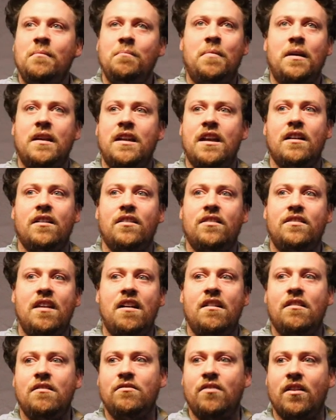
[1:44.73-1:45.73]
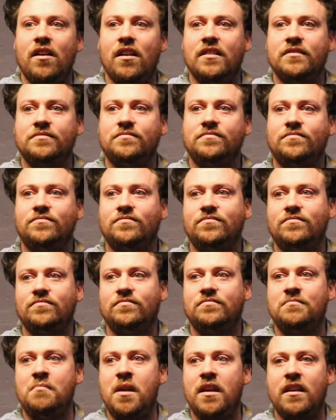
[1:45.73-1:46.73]
But yeah, it's terrifying
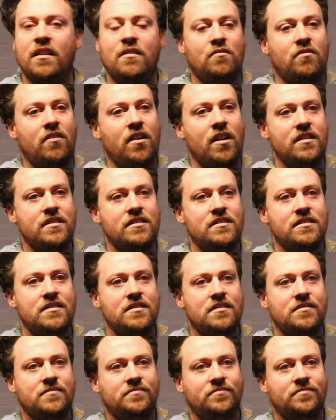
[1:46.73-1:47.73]
making friends.